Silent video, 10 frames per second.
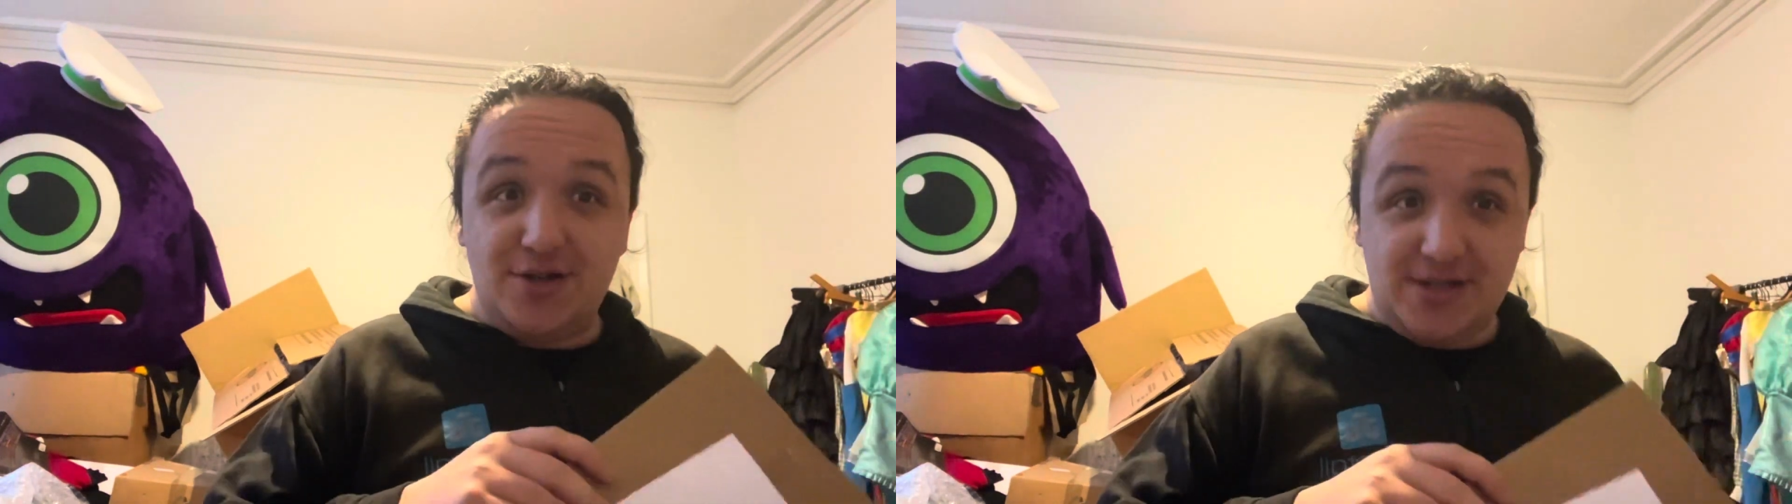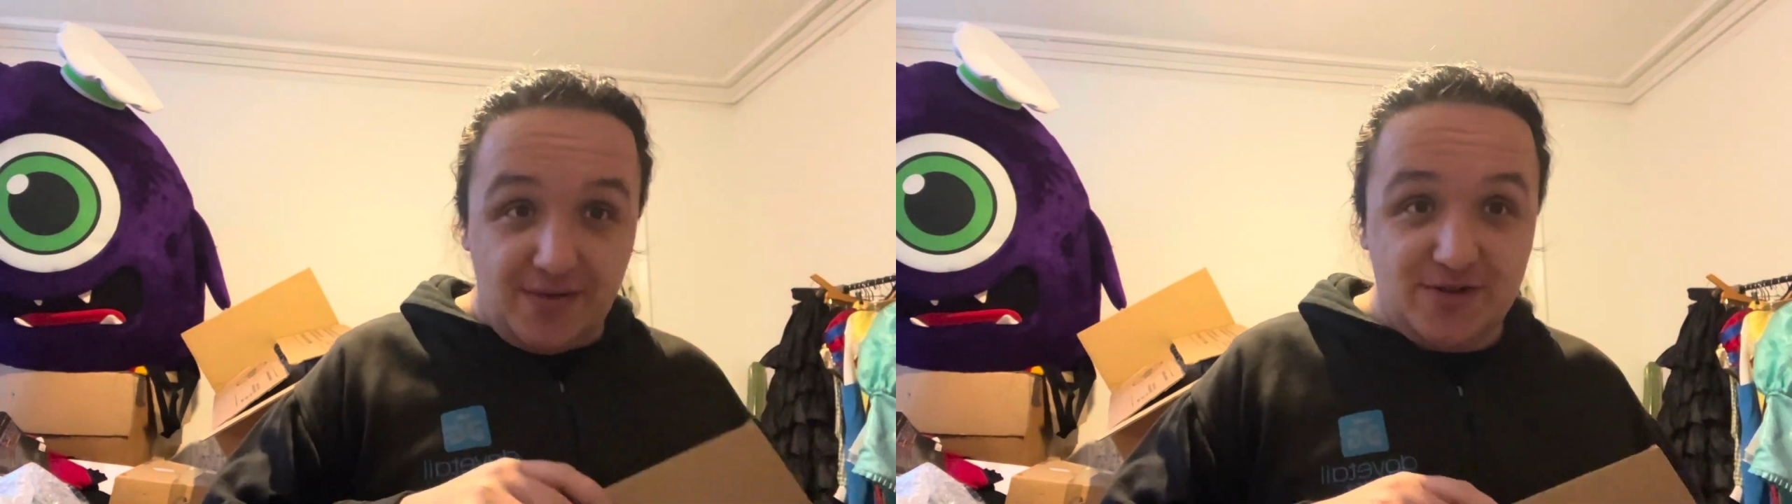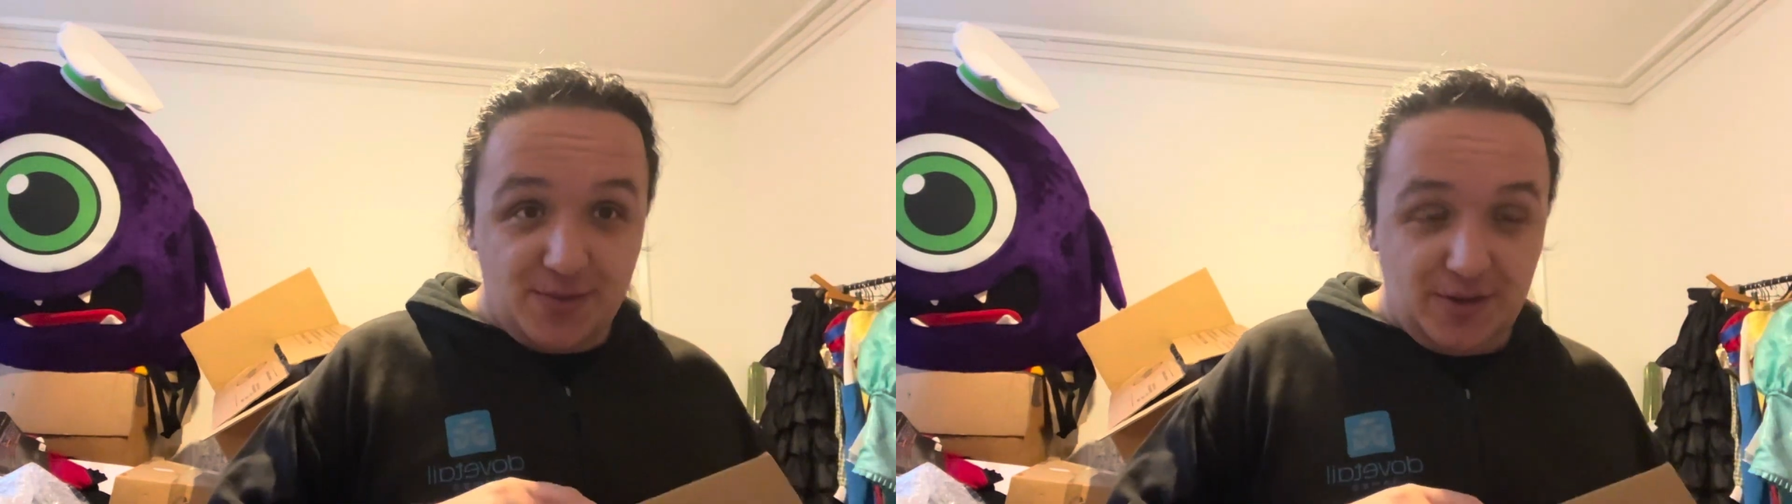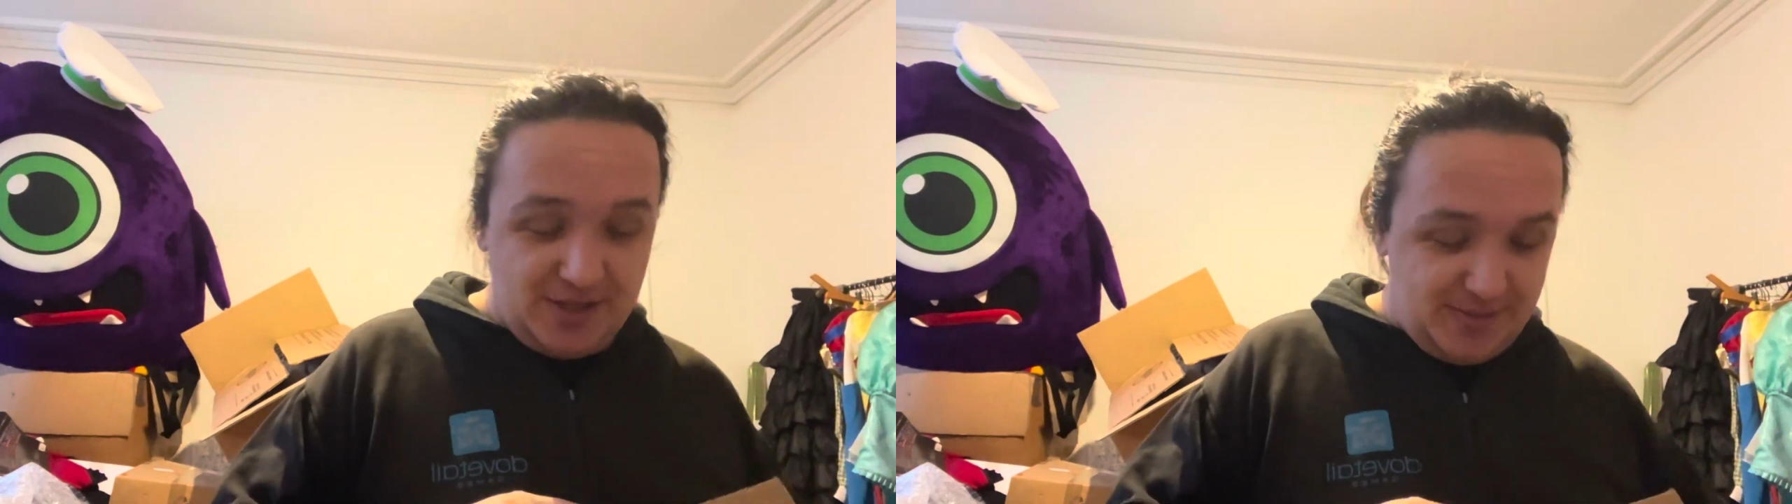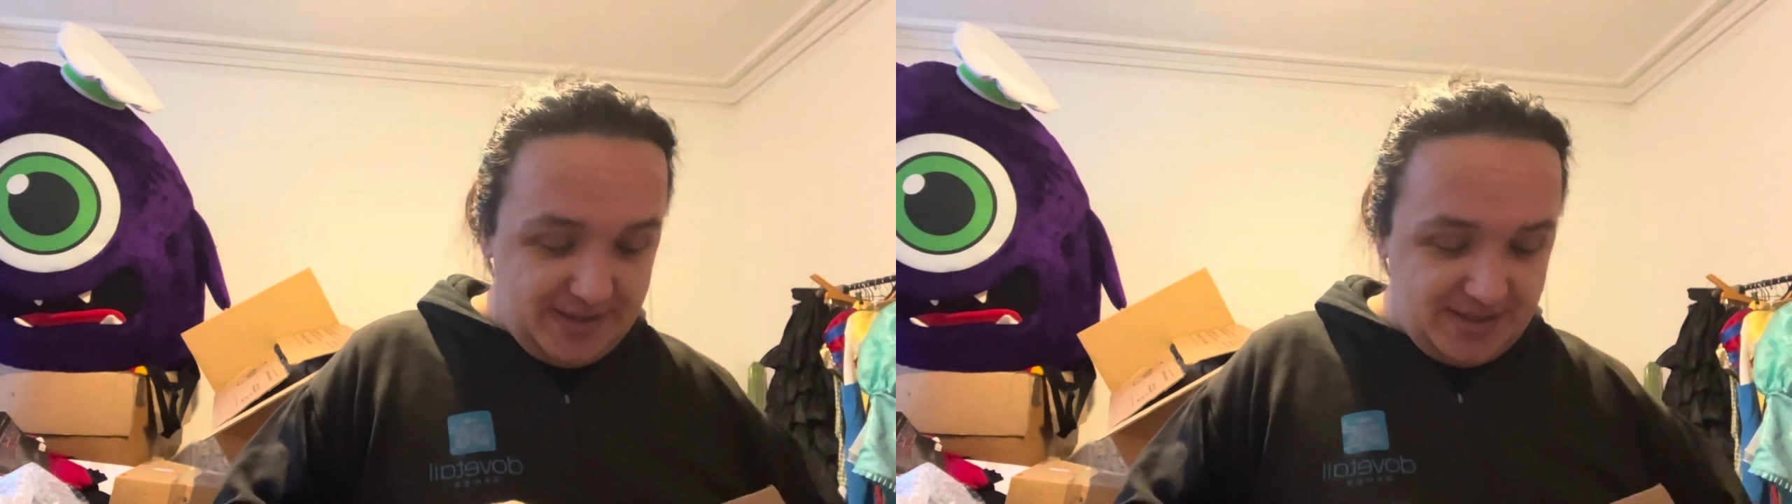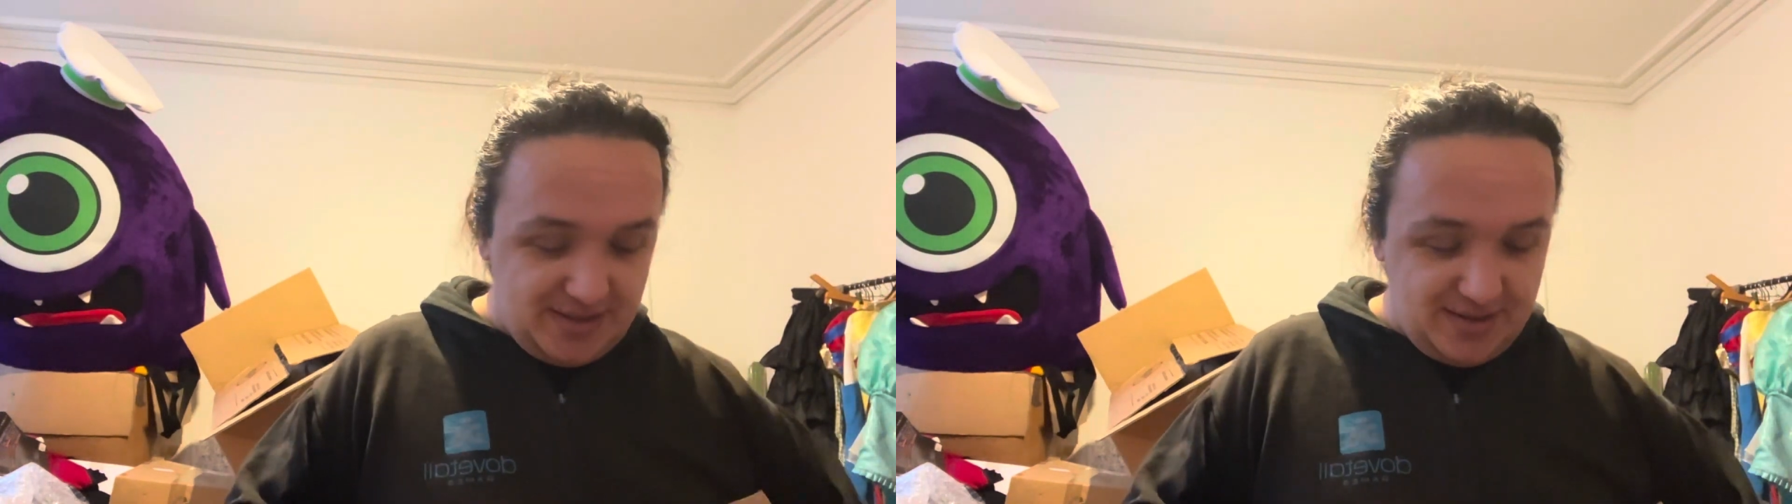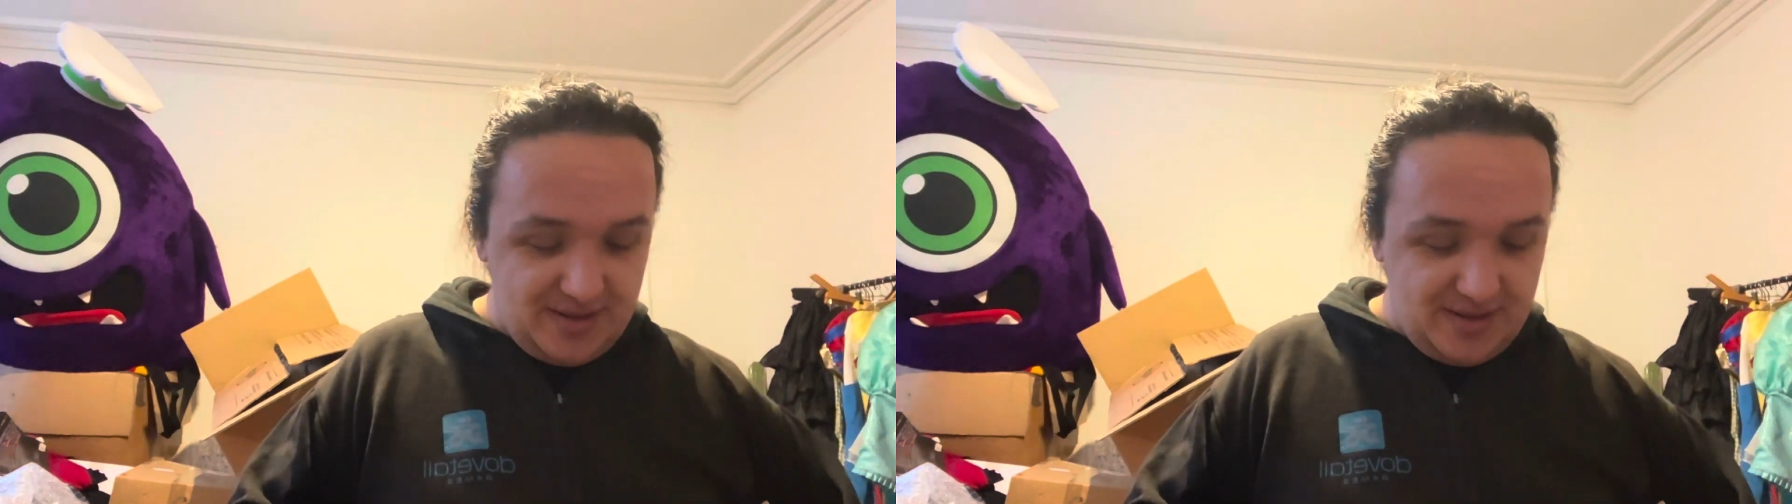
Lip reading: doesn't have a smoke dispenser.